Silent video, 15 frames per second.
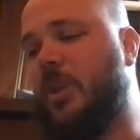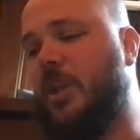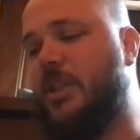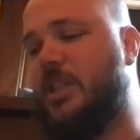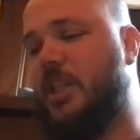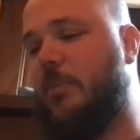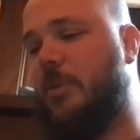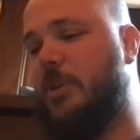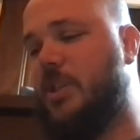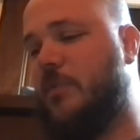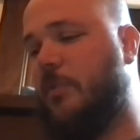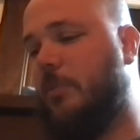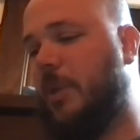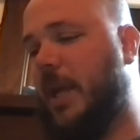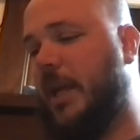It seemed as
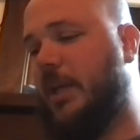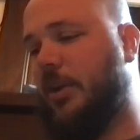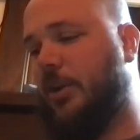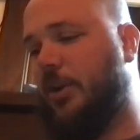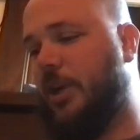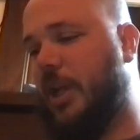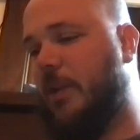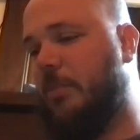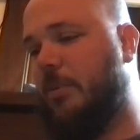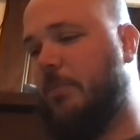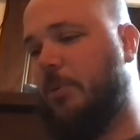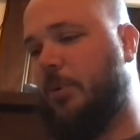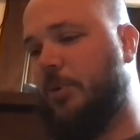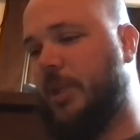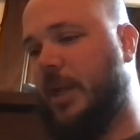if a black curtain had been pulled